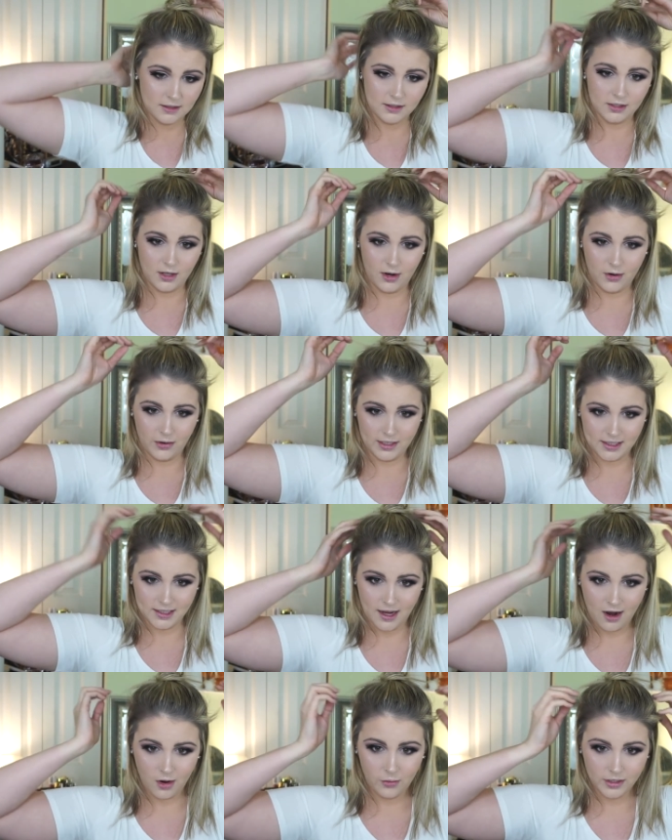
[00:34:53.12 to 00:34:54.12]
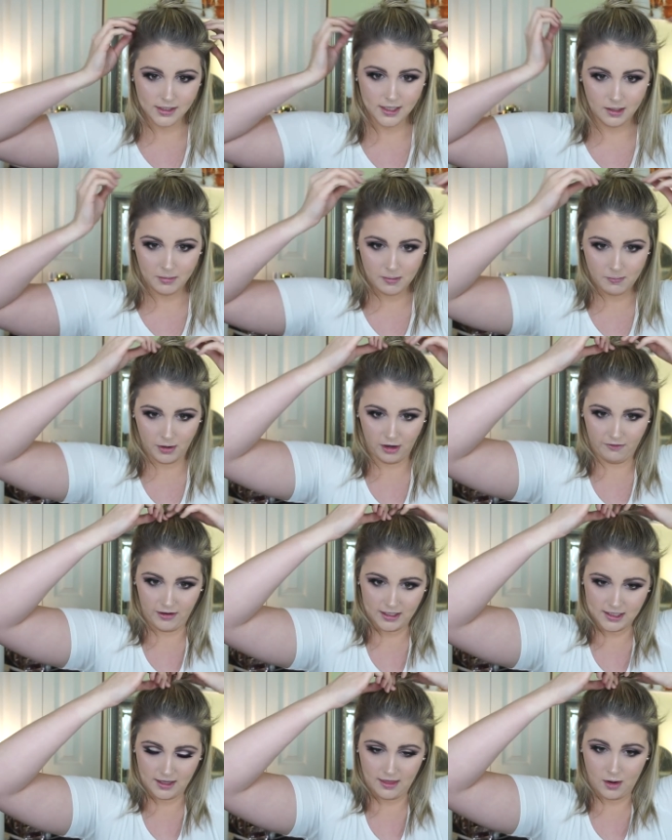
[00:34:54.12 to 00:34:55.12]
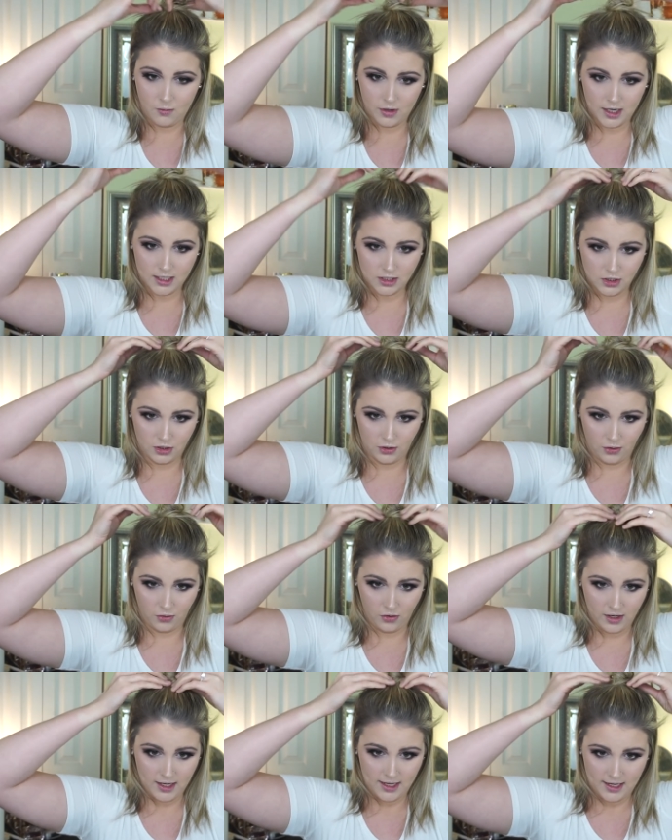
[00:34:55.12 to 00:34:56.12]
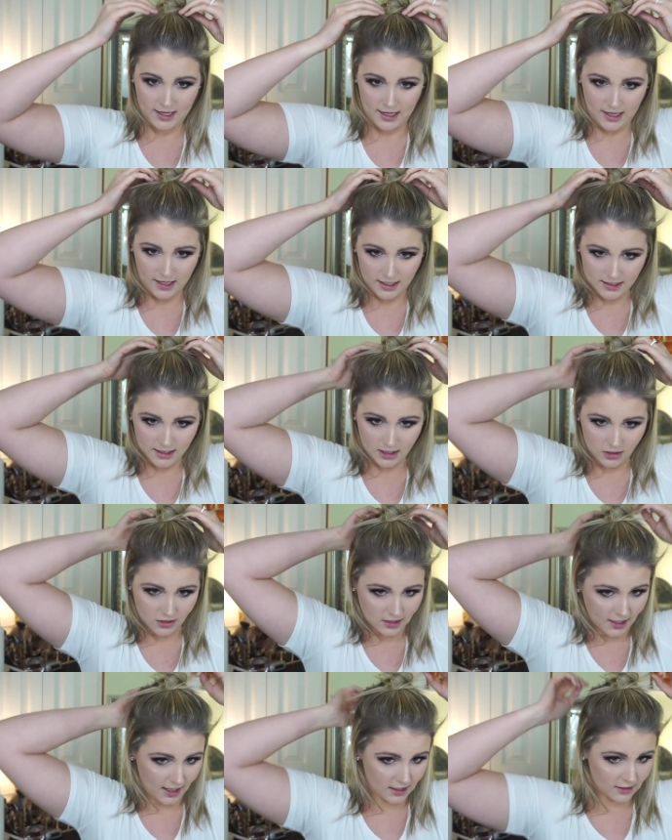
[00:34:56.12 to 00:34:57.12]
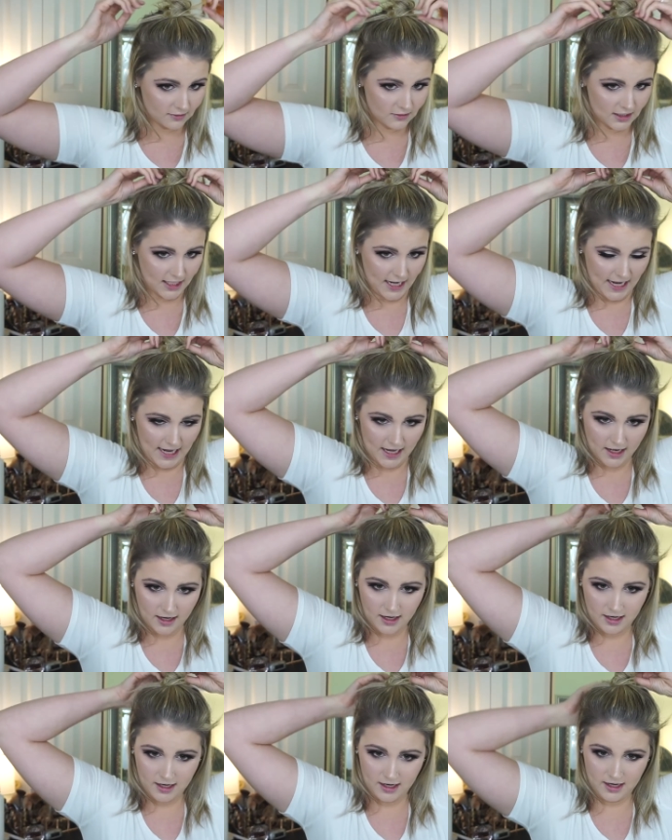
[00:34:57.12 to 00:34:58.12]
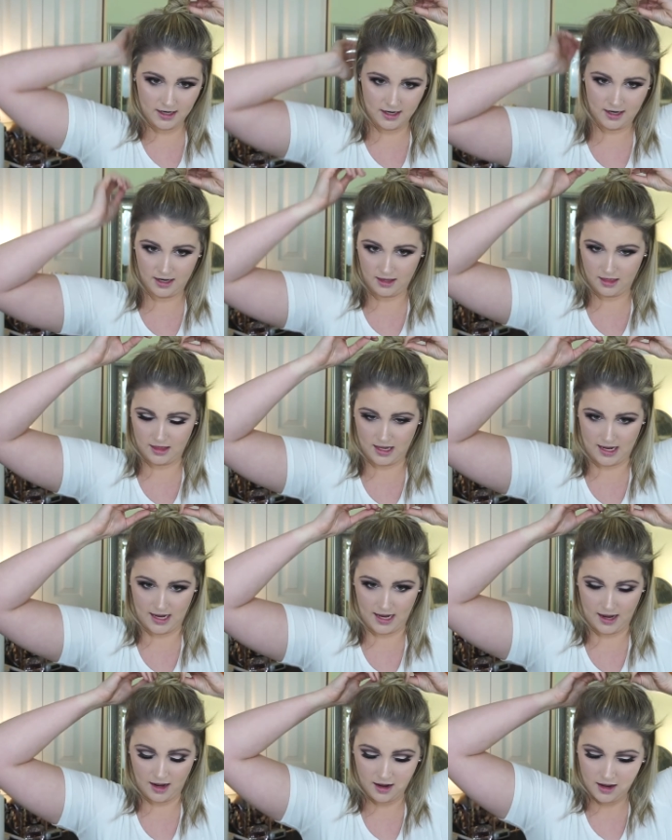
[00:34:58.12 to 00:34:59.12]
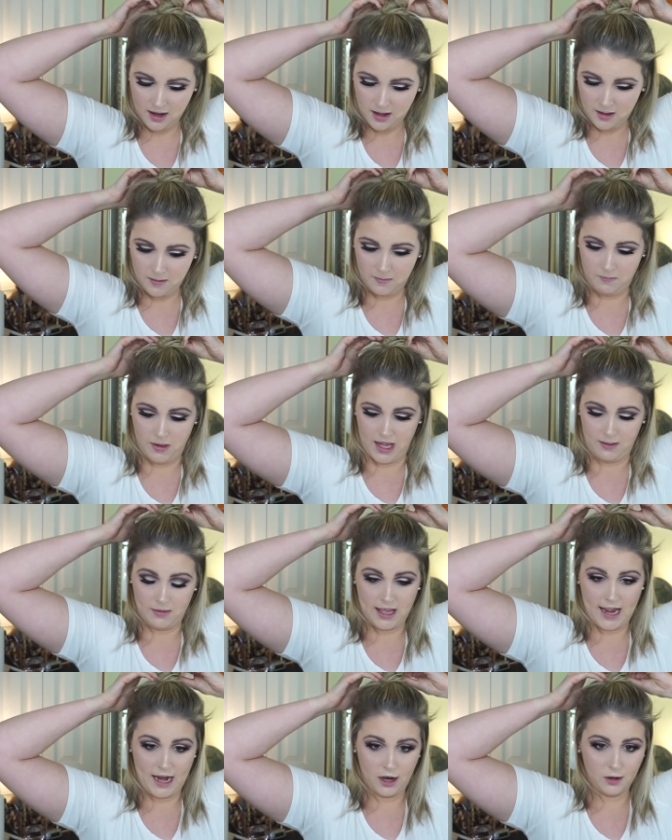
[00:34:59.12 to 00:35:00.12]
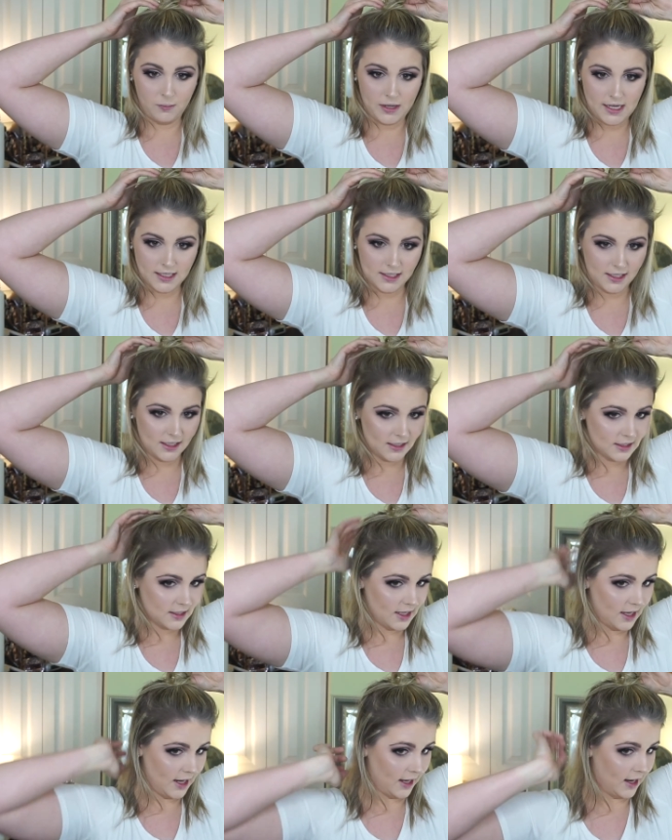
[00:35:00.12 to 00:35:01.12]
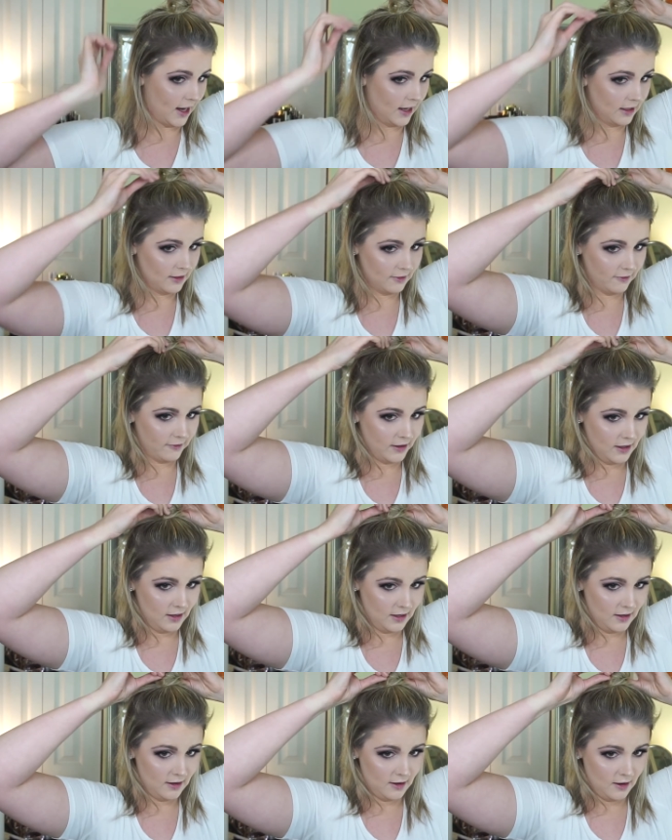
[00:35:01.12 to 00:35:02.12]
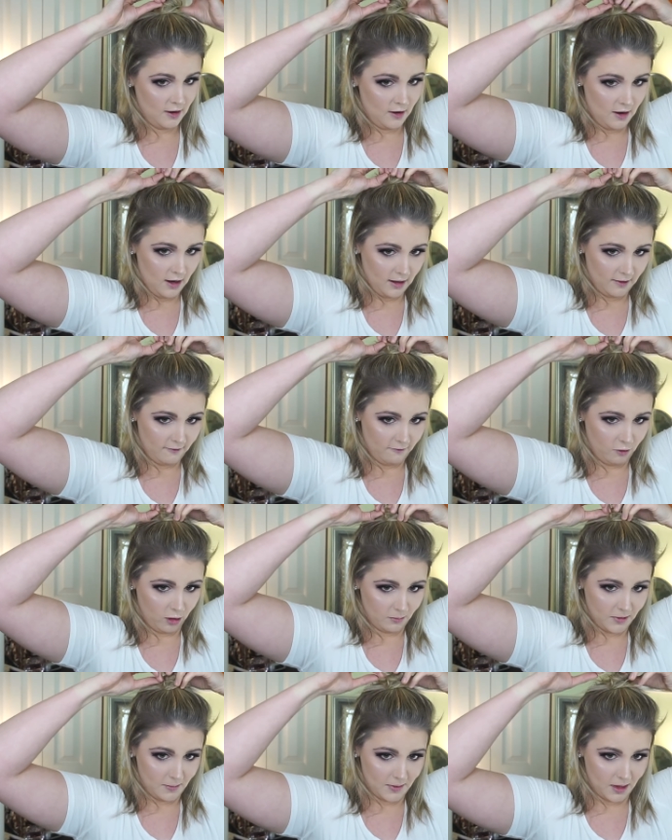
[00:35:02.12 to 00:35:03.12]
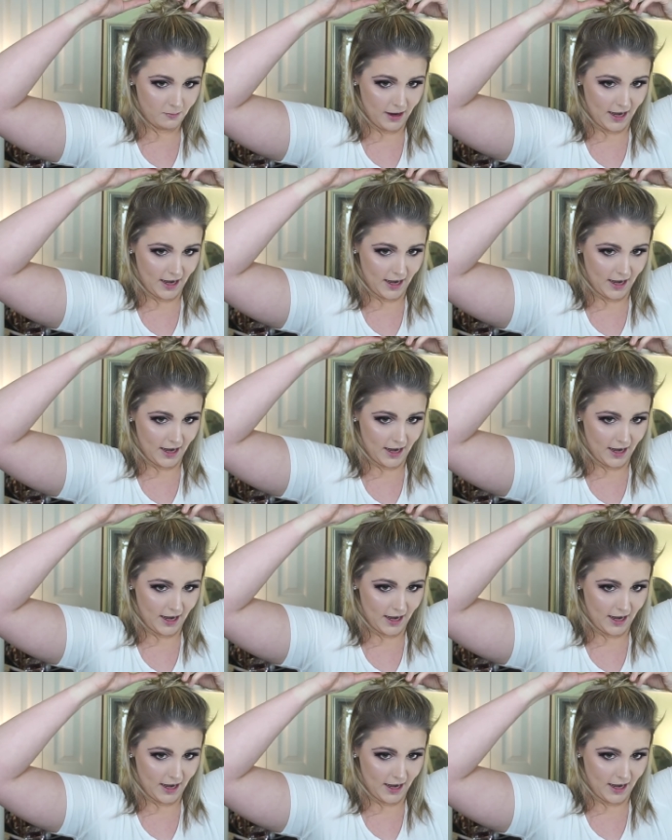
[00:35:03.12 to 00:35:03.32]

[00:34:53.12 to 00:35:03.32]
So it's not always going to be perfect, and then what I do is I just kind of take the baby hair pieces and I kind of form them in the